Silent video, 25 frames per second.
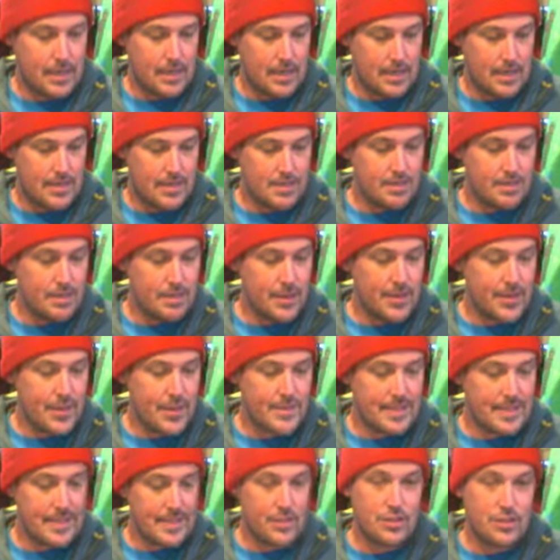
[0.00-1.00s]
Some of the things
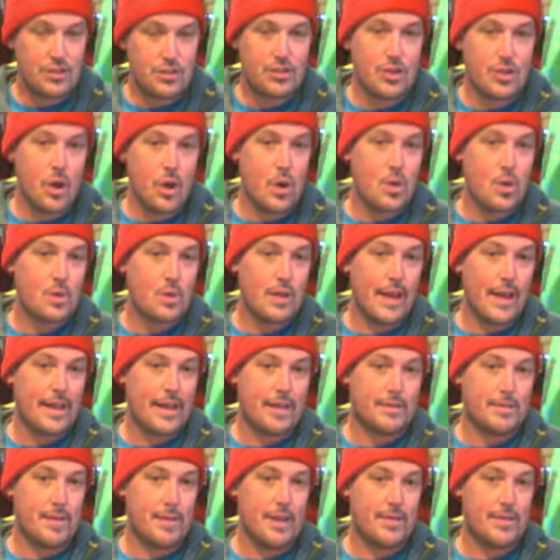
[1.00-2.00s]
I don't like
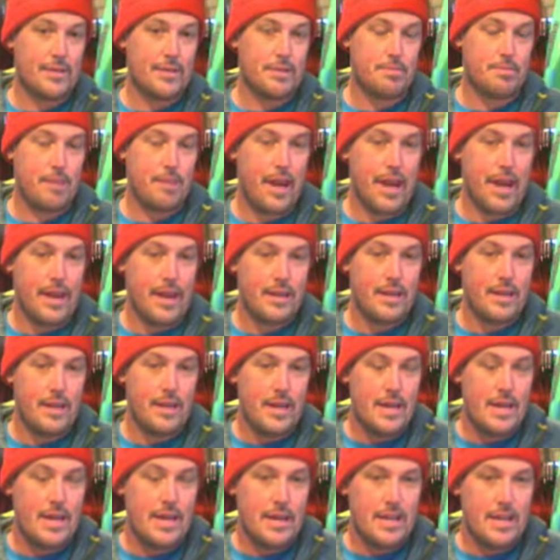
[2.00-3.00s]
about this bag
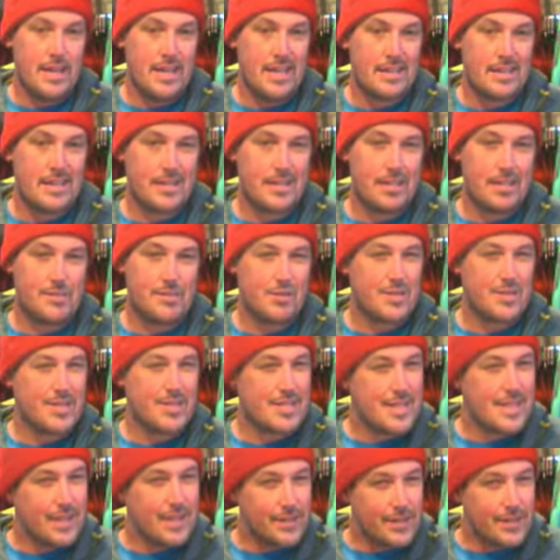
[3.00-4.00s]
is it comes with
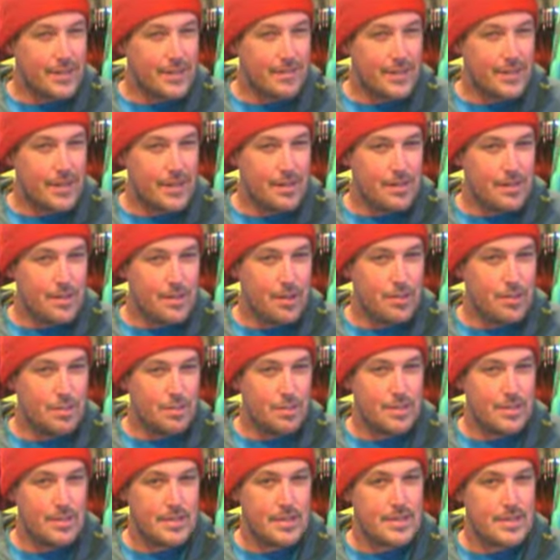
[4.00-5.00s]
70 feet of rope
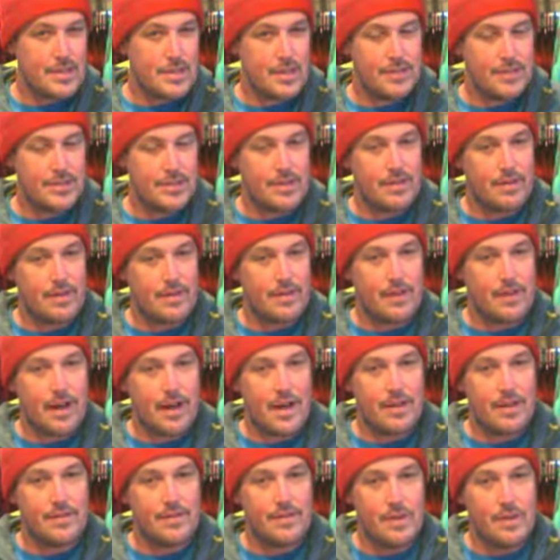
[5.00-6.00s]
instead of
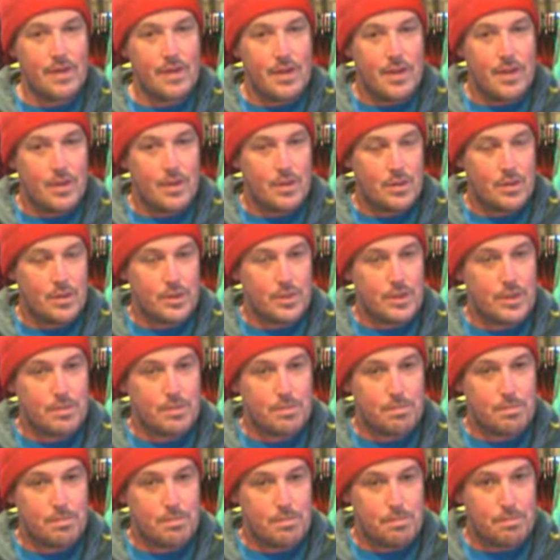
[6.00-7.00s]
75, which is
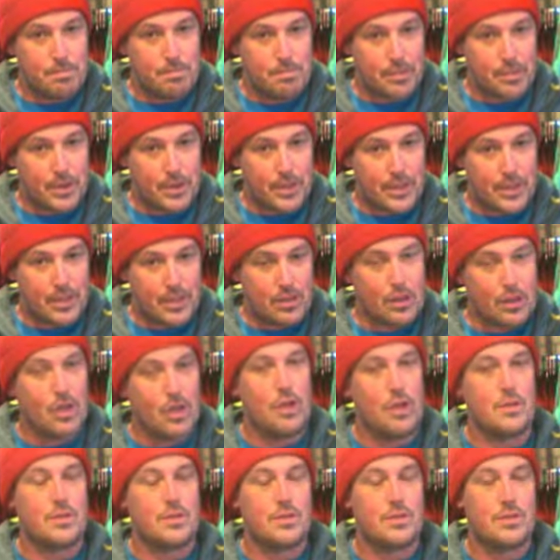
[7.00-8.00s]
pretty
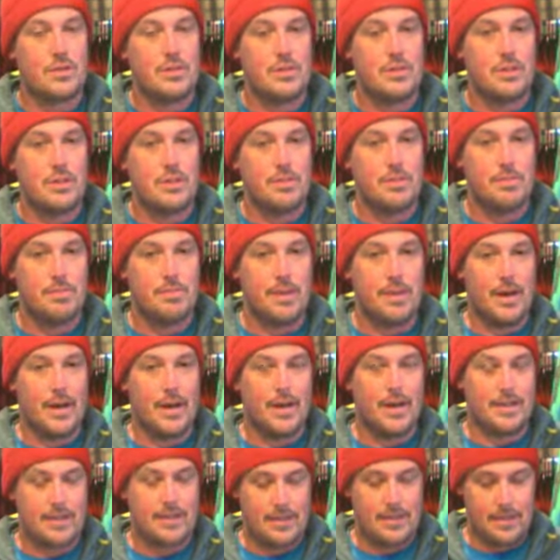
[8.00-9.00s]
close,
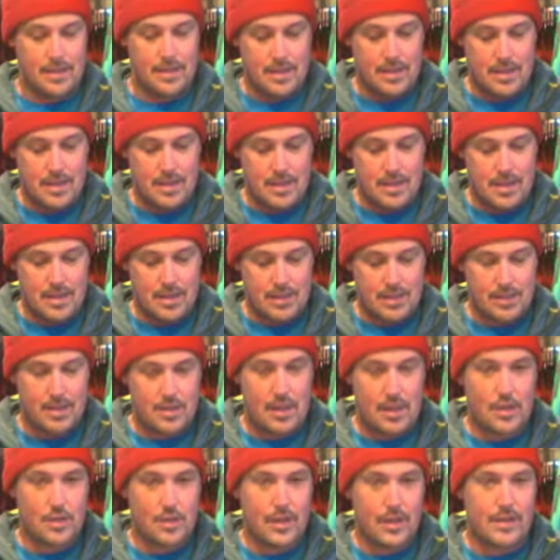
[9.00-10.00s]
but it's
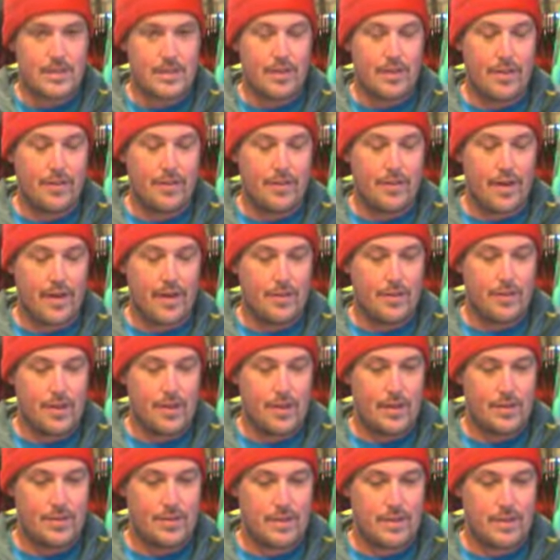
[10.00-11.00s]
not quite 75. I'd
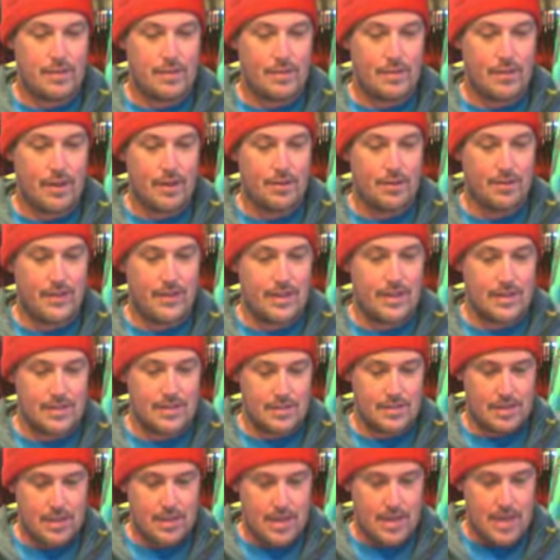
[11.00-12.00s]
rather see 75 feet.
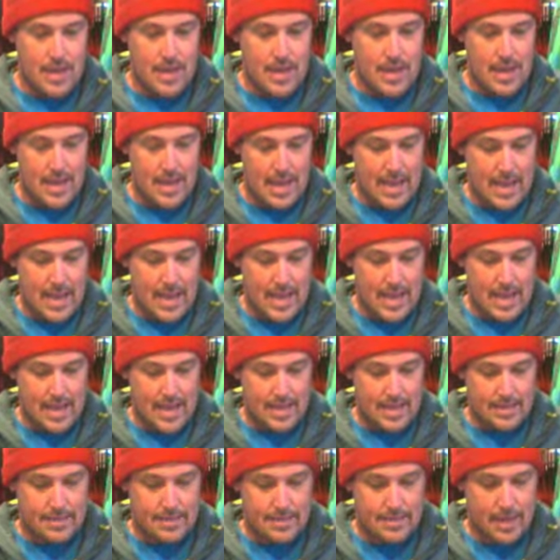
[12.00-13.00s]

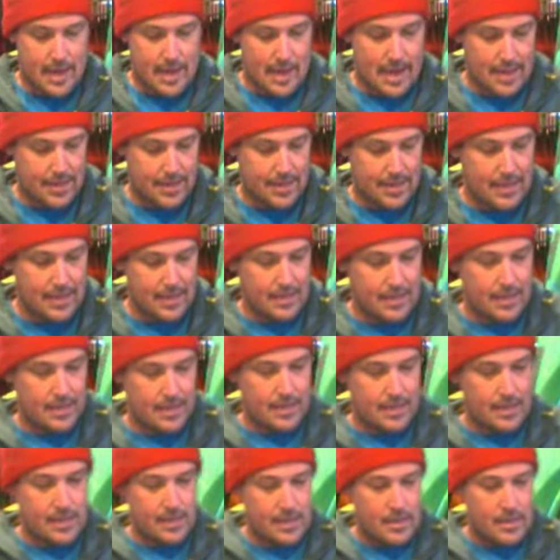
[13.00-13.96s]
And I think that